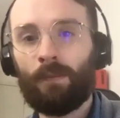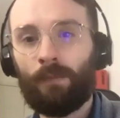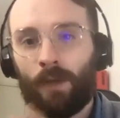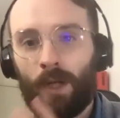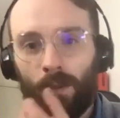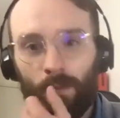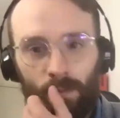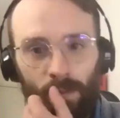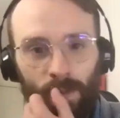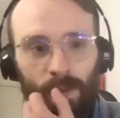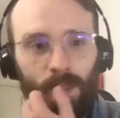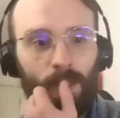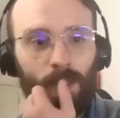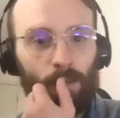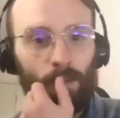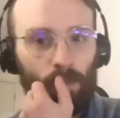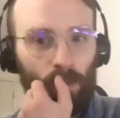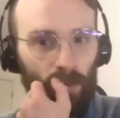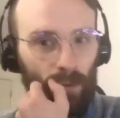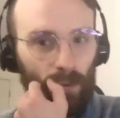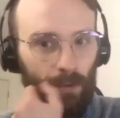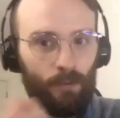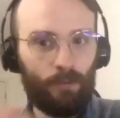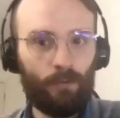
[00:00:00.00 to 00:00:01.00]
problems to
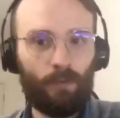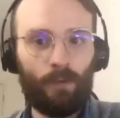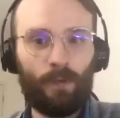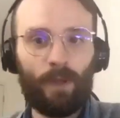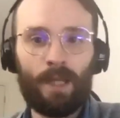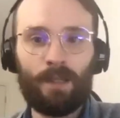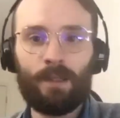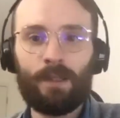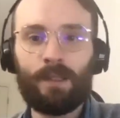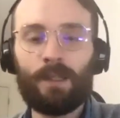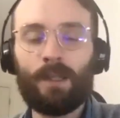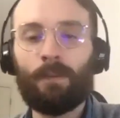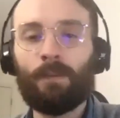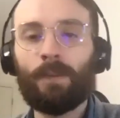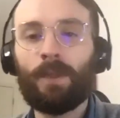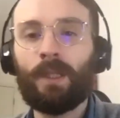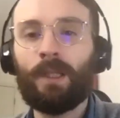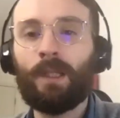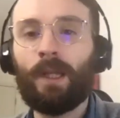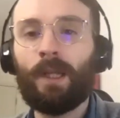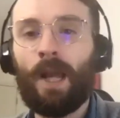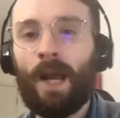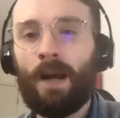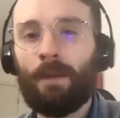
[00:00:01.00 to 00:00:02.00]
prove that
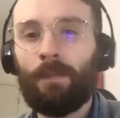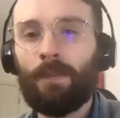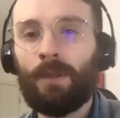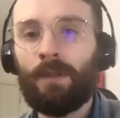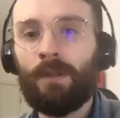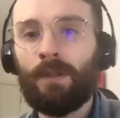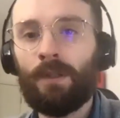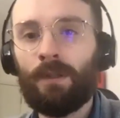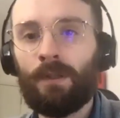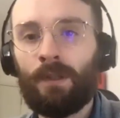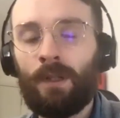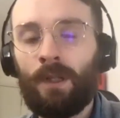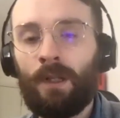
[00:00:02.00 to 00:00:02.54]
something happened.